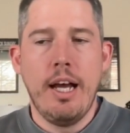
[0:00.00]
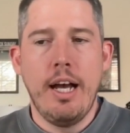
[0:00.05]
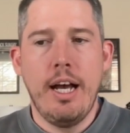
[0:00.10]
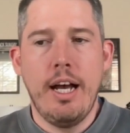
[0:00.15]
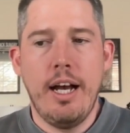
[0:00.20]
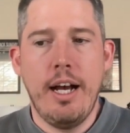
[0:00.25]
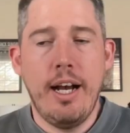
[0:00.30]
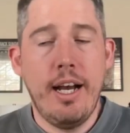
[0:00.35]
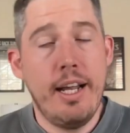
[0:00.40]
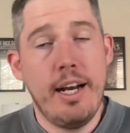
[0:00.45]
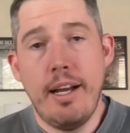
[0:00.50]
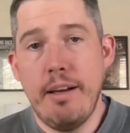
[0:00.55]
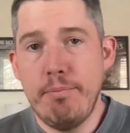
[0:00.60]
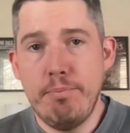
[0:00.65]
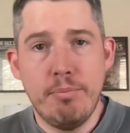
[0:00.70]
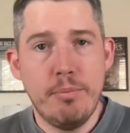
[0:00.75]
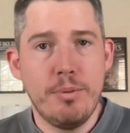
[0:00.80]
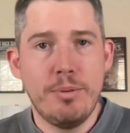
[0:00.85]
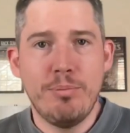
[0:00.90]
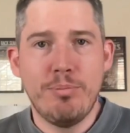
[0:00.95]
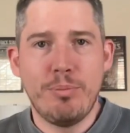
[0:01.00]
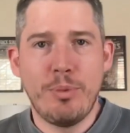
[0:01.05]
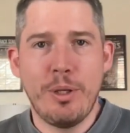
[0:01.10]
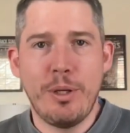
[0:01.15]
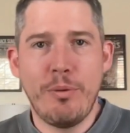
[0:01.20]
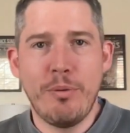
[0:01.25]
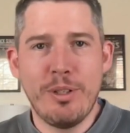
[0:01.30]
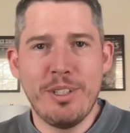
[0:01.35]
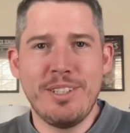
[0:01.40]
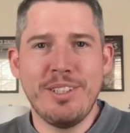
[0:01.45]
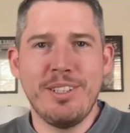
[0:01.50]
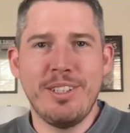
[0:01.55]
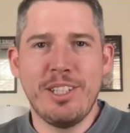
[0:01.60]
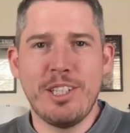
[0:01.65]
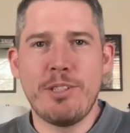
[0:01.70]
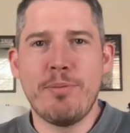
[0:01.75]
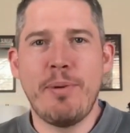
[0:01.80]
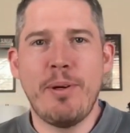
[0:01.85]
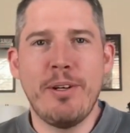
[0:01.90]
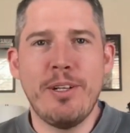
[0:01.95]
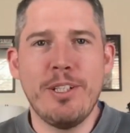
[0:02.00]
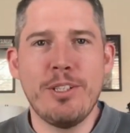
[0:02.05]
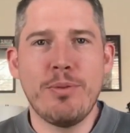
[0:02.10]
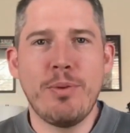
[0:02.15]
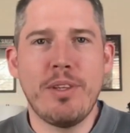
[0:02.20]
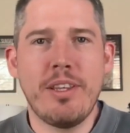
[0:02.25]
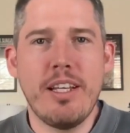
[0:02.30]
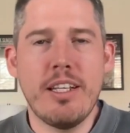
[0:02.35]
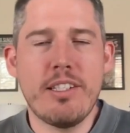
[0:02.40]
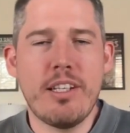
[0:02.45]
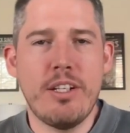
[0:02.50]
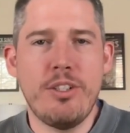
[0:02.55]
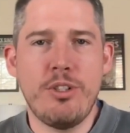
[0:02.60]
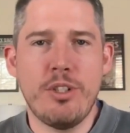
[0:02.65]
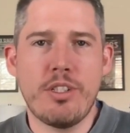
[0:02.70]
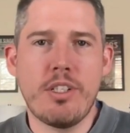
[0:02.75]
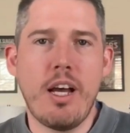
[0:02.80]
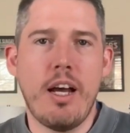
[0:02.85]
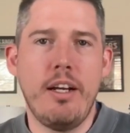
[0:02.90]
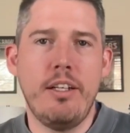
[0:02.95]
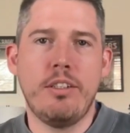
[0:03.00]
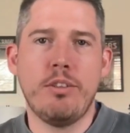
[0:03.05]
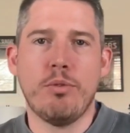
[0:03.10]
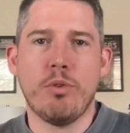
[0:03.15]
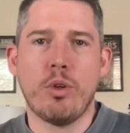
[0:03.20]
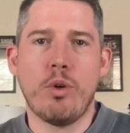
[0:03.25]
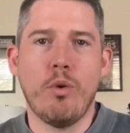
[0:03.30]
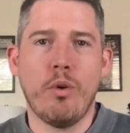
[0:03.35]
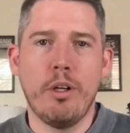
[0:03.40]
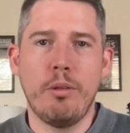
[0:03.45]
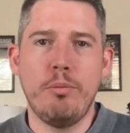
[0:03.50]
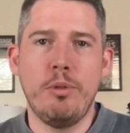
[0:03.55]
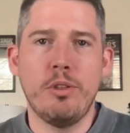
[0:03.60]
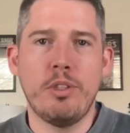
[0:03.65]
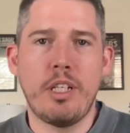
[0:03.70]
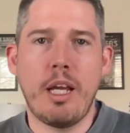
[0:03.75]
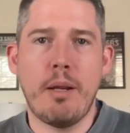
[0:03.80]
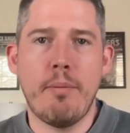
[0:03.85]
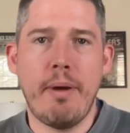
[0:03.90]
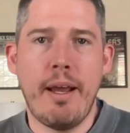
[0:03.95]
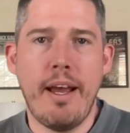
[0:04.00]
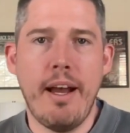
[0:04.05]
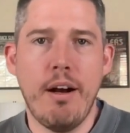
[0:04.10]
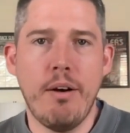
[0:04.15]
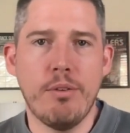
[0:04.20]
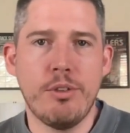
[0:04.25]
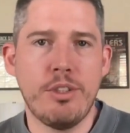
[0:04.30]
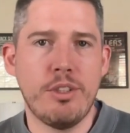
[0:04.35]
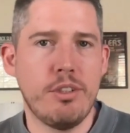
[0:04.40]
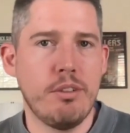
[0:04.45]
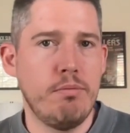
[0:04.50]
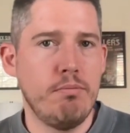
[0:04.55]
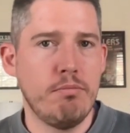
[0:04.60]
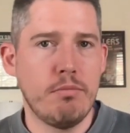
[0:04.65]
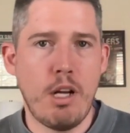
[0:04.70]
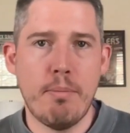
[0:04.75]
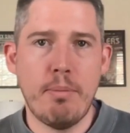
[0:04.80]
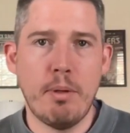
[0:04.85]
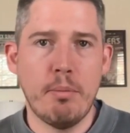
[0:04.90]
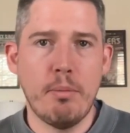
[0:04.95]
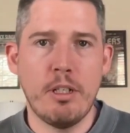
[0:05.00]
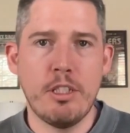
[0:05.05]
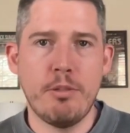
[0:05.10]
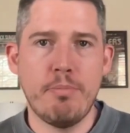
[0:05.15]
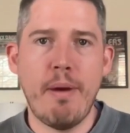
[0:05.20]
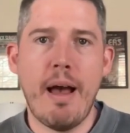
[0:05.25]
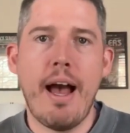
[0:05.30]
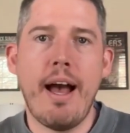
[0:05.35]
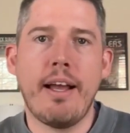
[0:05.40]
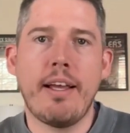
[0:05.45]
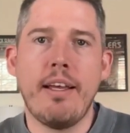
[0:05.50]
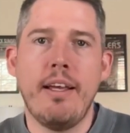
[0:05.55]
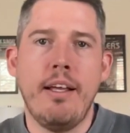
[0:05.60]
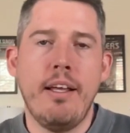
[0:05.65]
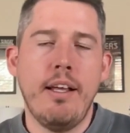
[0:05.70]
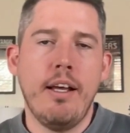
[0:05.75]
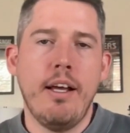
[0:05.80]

And I'm pretty recently experienced with this. I just got into recording music at my house a couple months back.